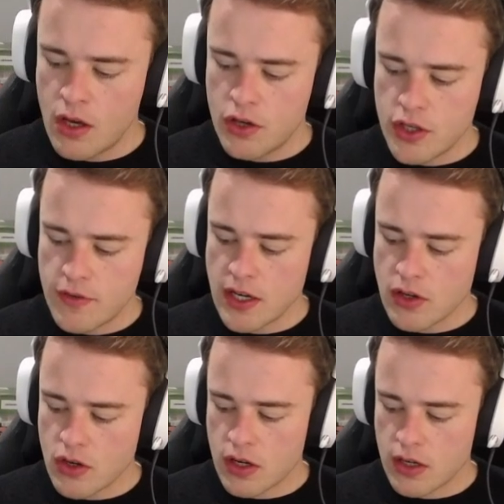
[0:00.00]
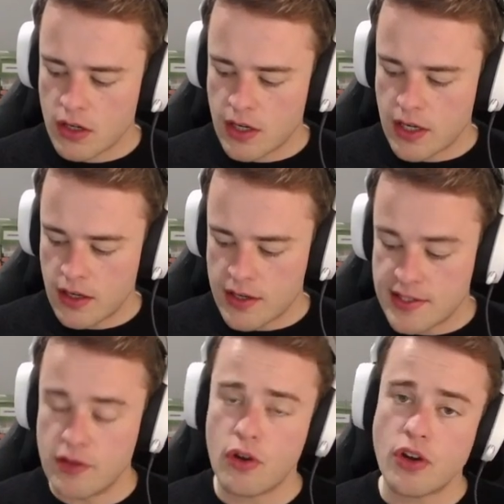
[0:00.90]
You've then got a
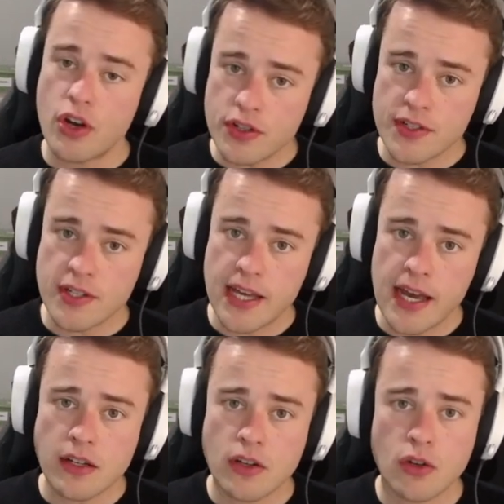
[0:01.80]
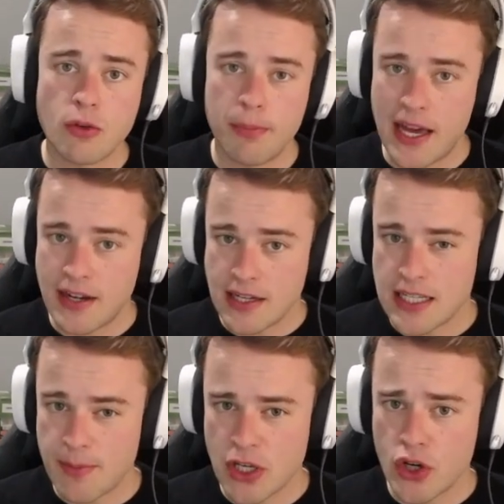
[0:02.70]
0 cost attack called Bounding
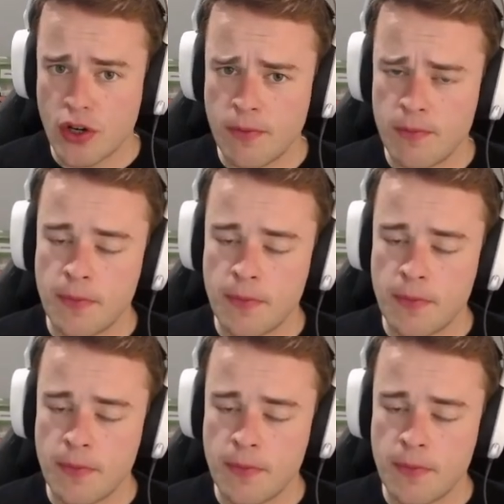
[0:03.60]
Demigon,